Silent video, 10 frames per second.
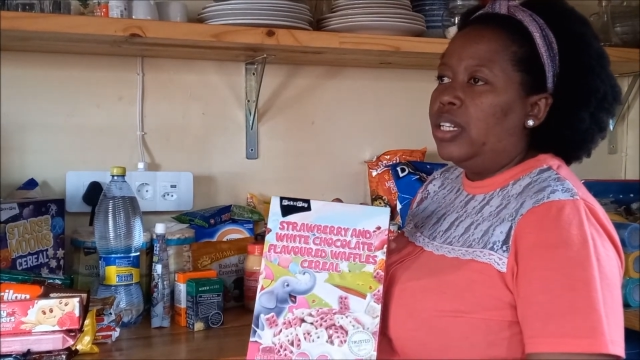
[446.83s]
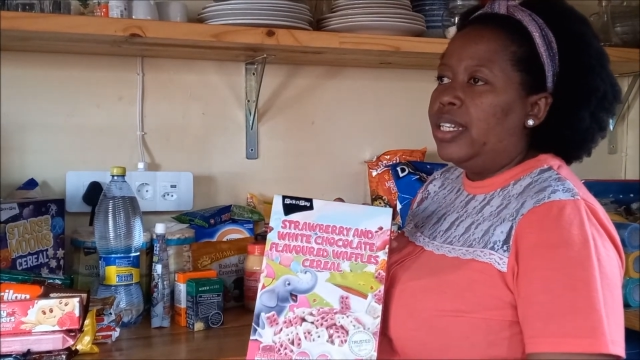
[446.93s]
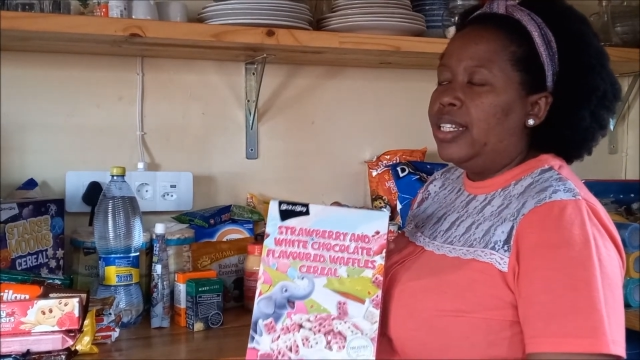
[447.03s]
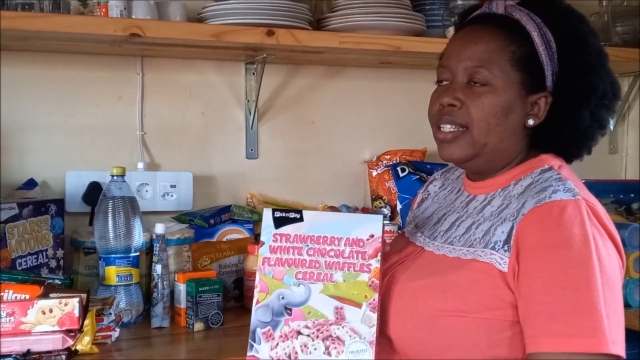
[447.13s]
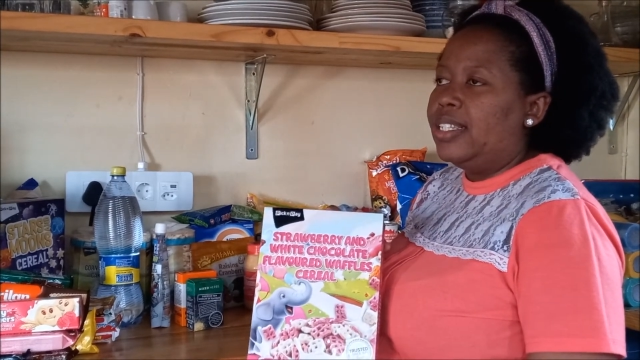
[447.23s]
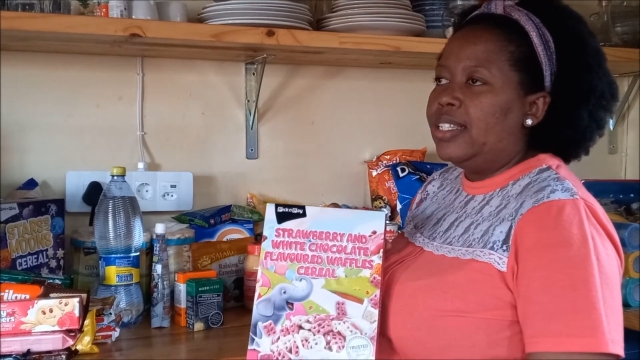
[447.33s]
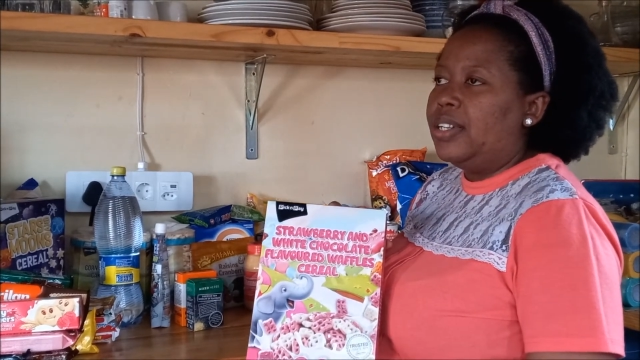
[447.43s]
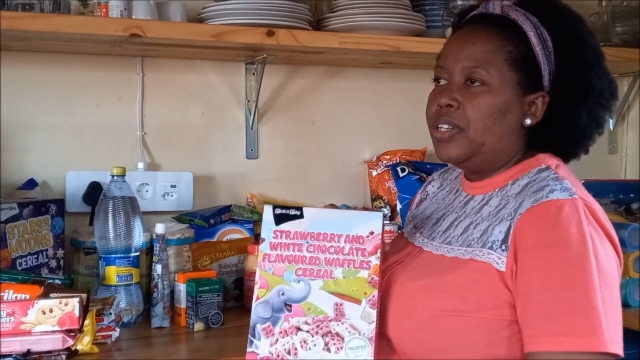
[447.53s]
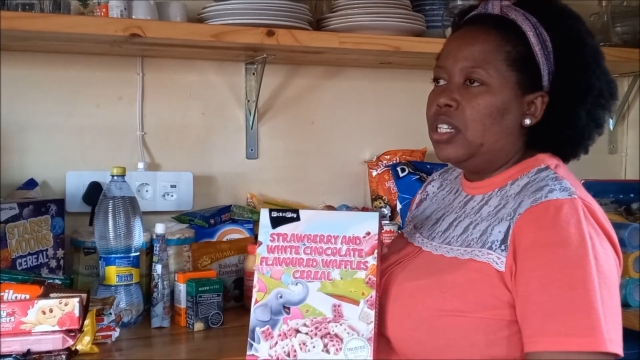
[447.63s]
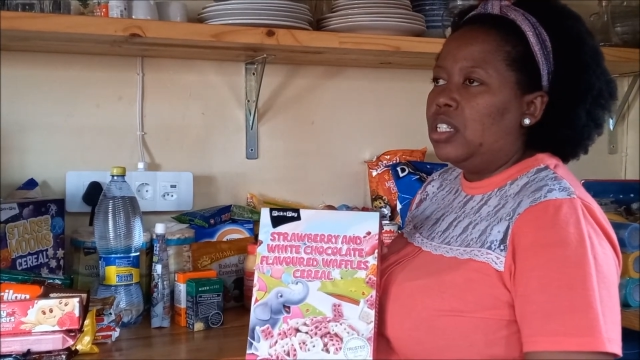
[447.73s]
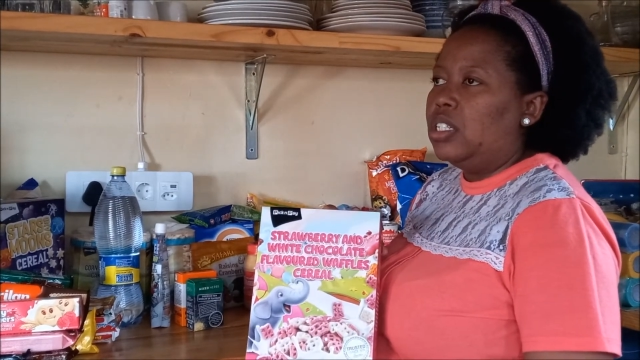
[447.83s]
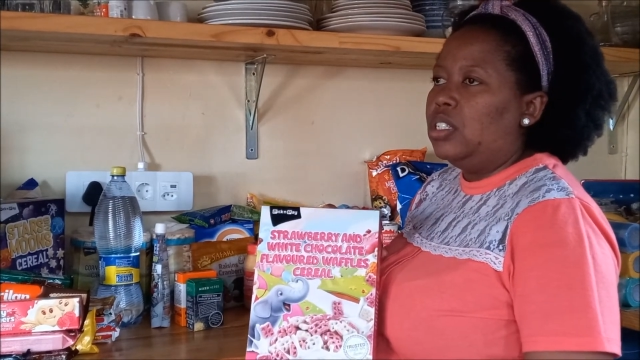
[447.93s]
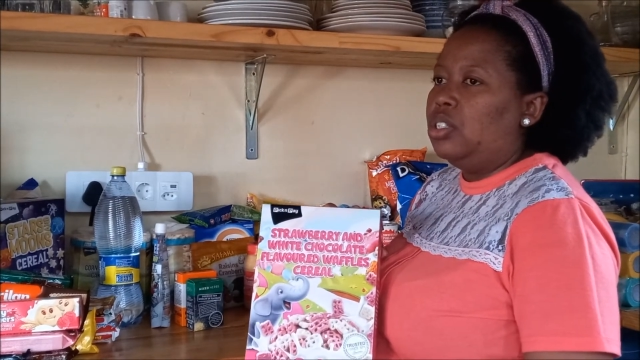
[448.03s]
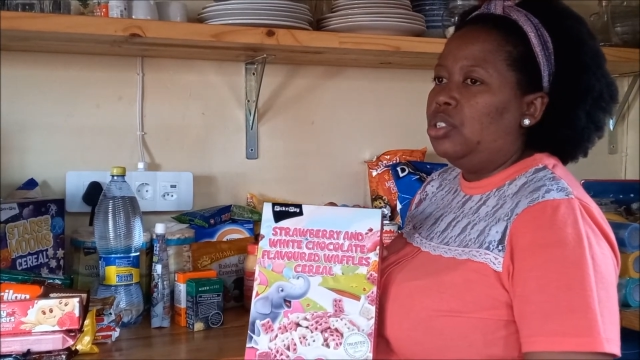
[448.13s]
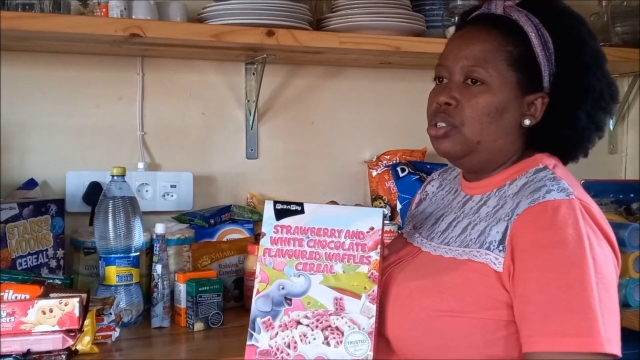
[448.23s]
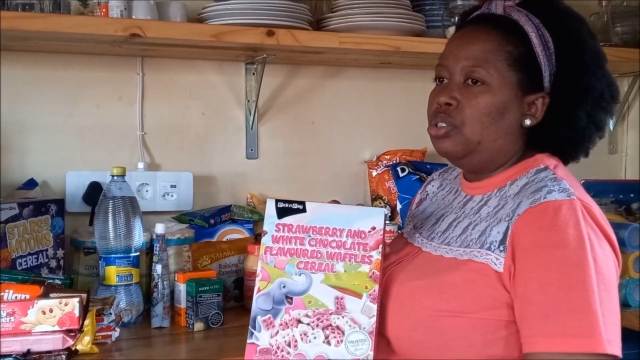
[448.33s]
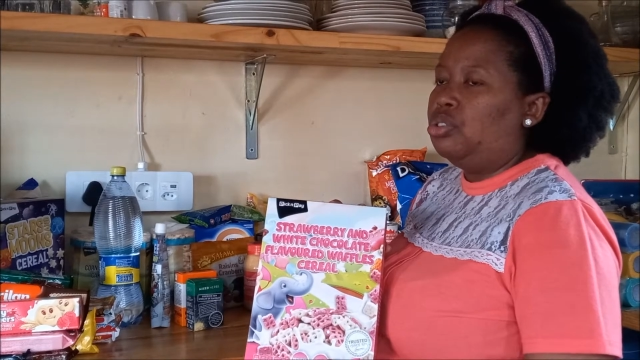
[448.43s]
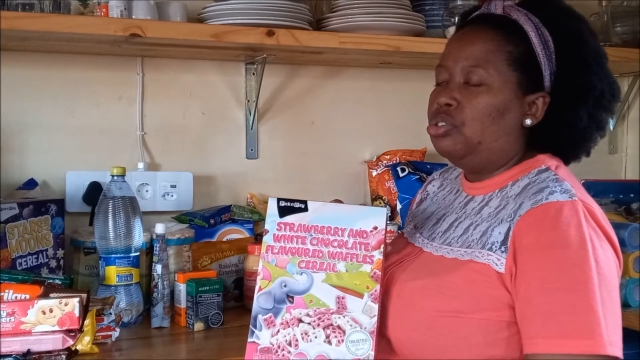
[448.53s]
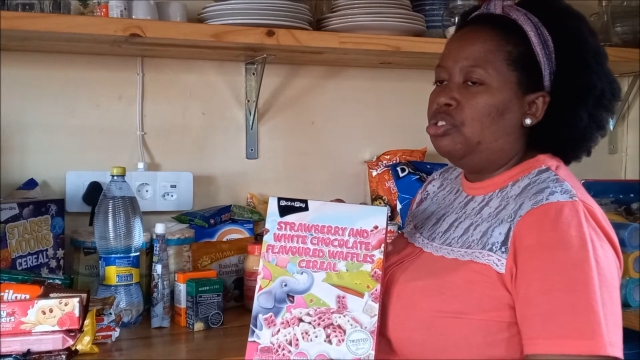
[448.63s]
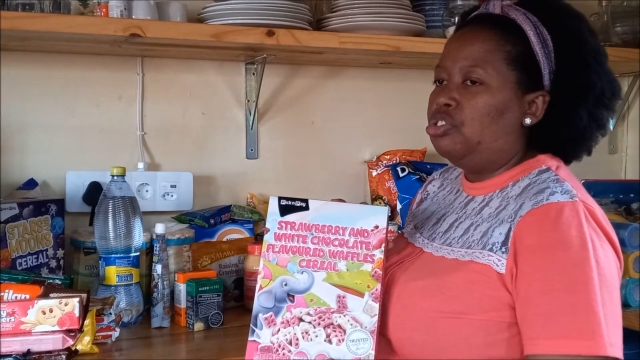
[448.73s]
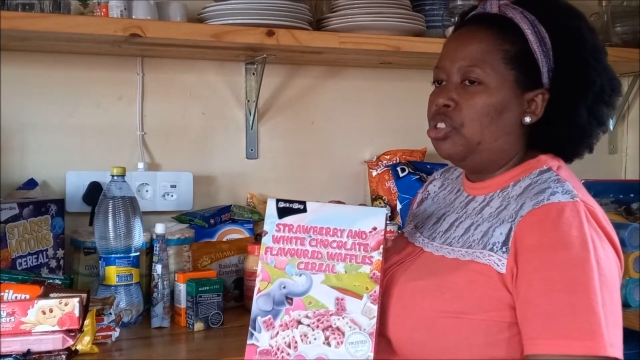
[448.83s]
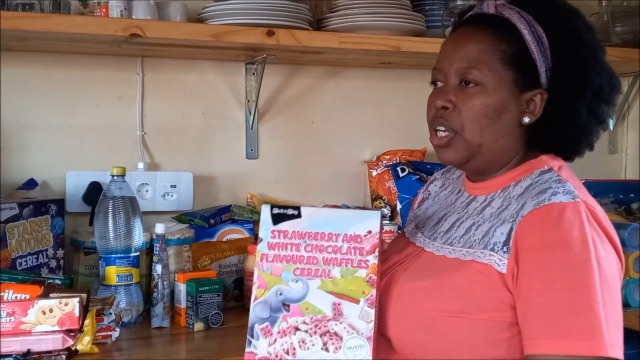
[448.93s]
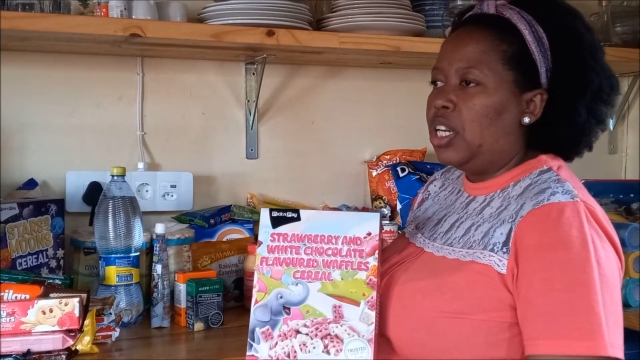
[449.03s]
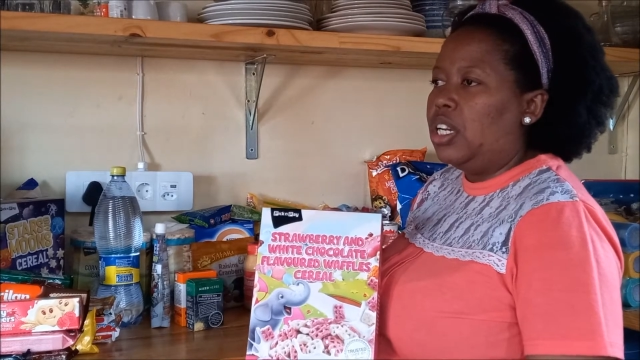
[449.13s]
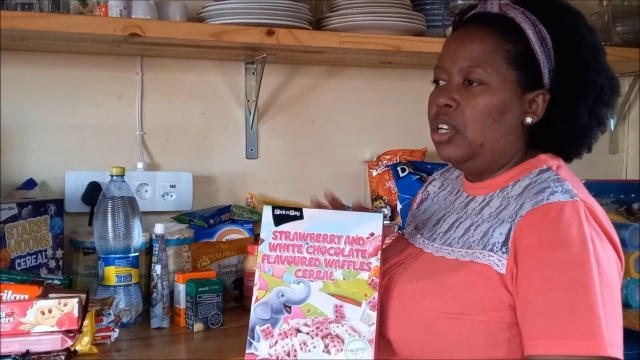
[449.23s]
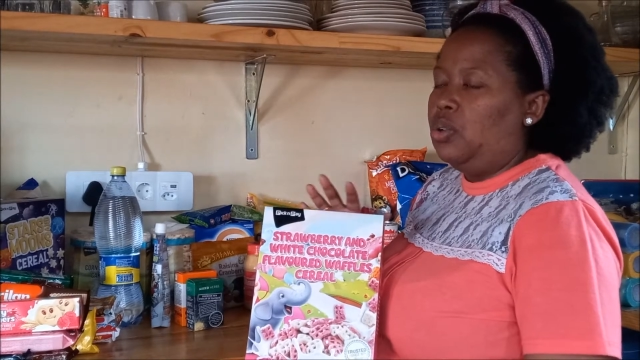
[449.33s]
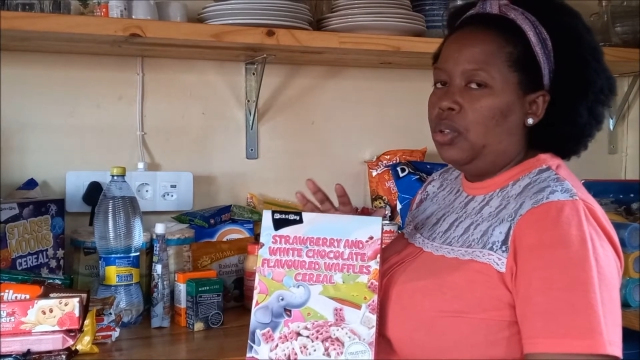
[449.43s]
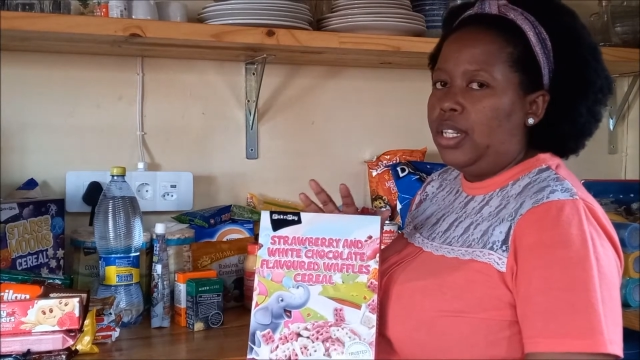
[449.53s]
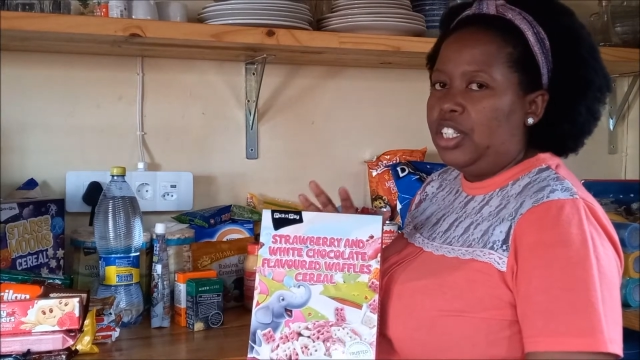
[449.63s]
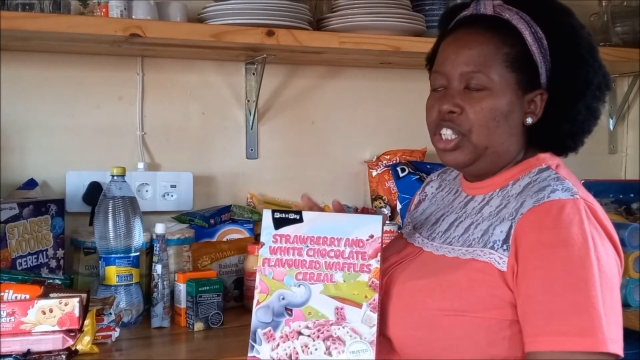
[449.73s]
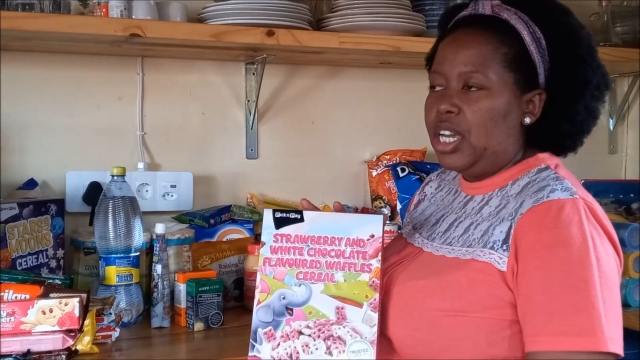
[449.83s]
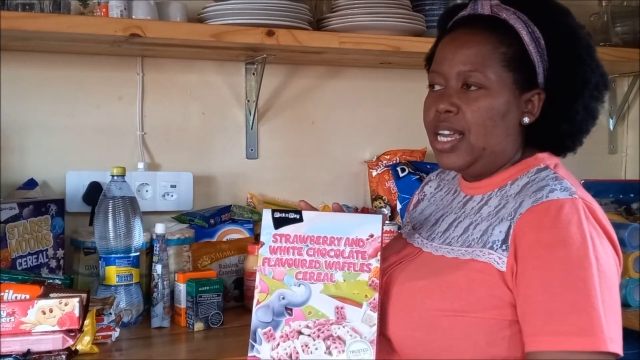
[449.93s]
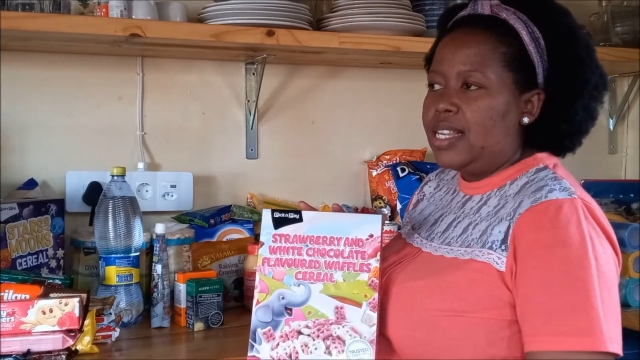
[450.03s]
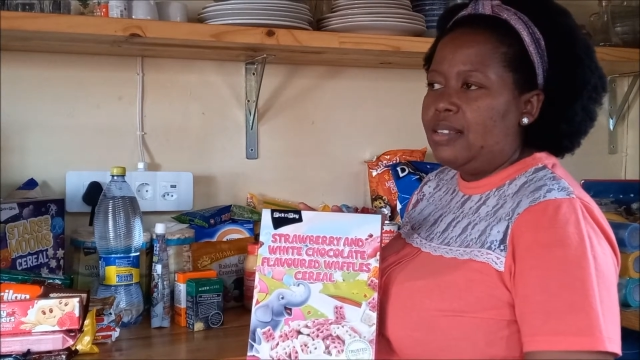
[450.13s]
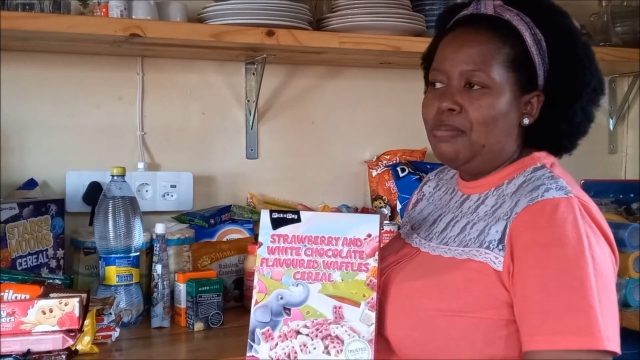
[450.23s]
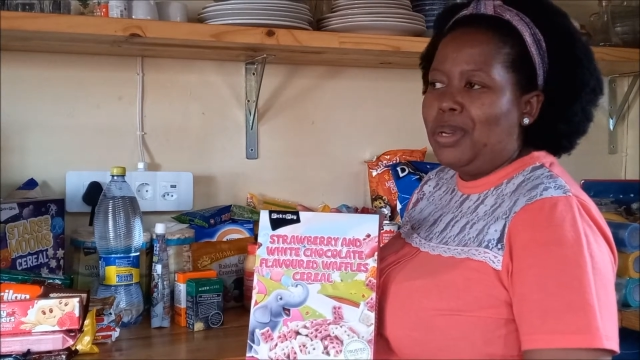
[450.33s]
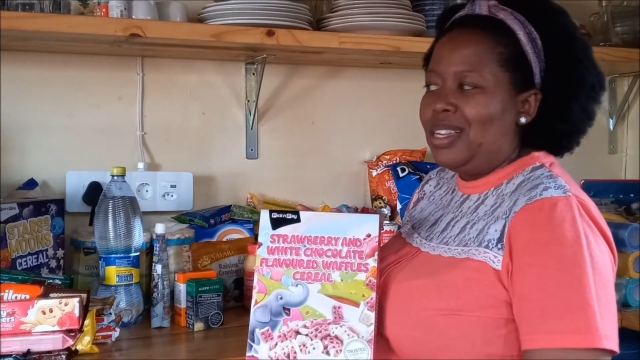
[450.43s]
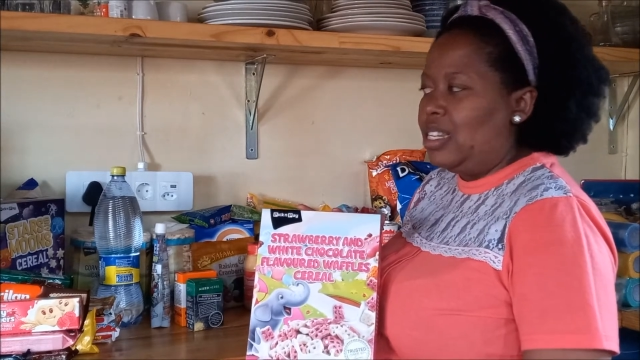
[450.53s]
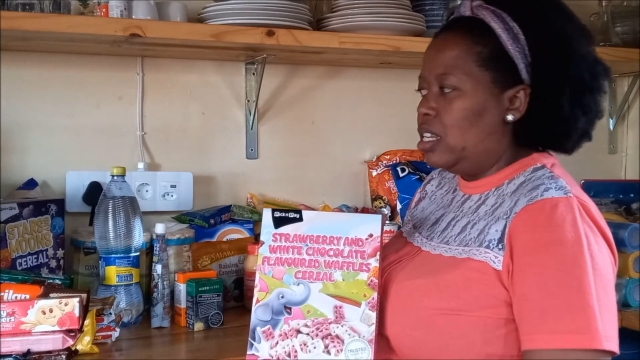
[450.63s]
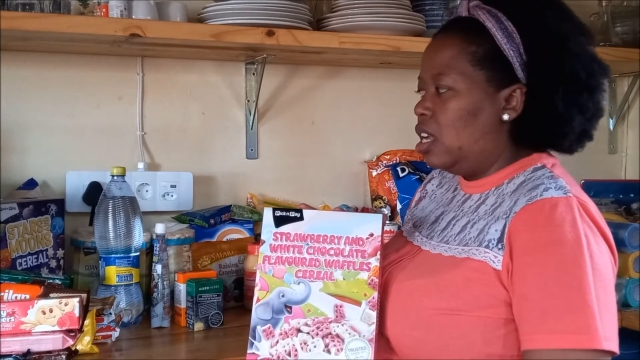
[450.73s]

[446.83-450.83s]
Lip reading: kiddie cereals, sugar, and all that jazz, but